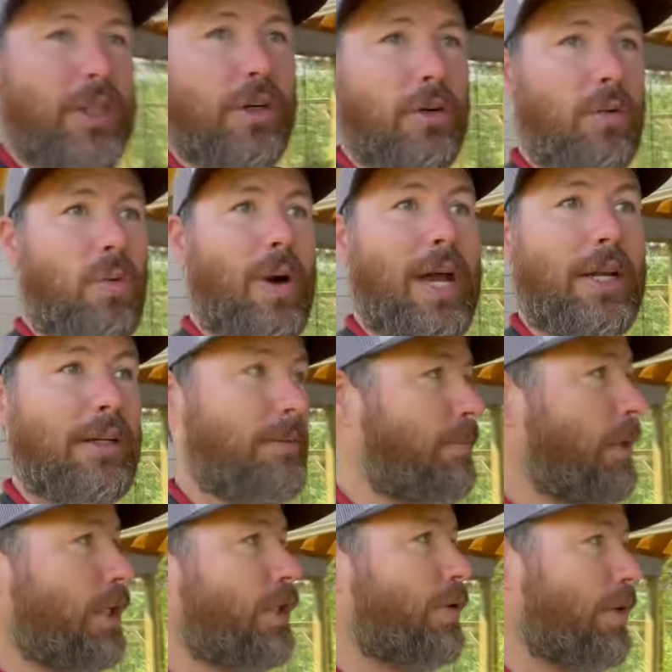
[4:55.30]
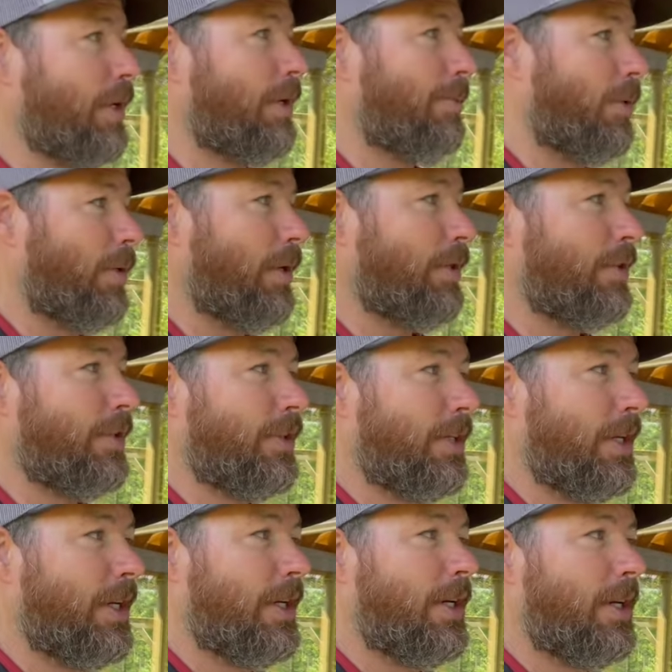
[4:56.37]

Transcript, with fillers: your wet pressure-treated boards yes.